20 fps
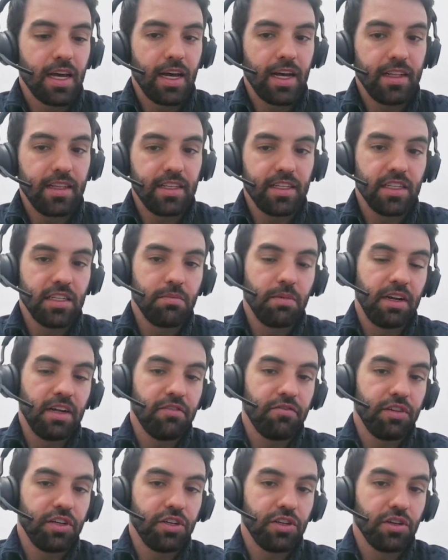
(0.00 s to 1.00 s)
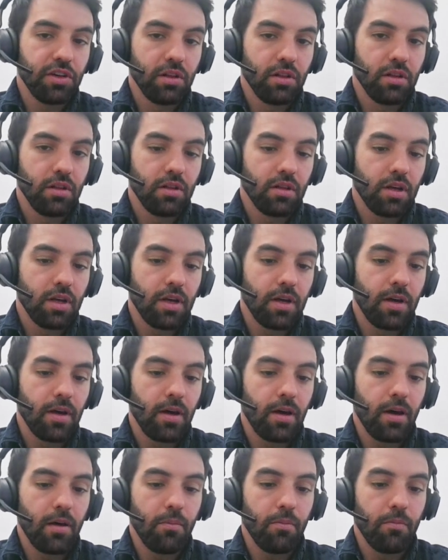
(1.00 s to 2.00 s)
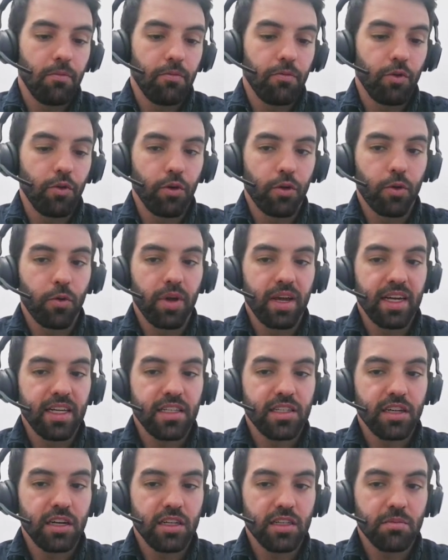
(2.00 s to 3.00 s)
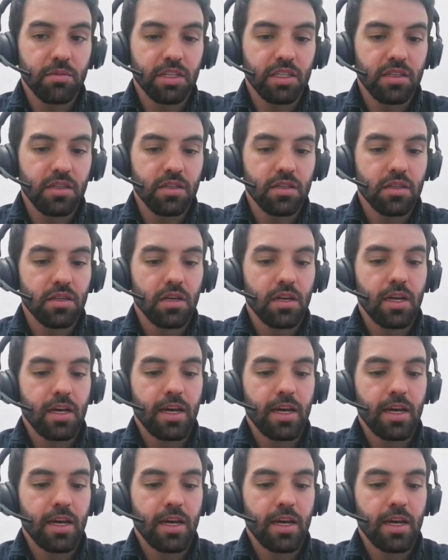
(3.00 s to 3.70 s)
And this is beneficial for quick adjustments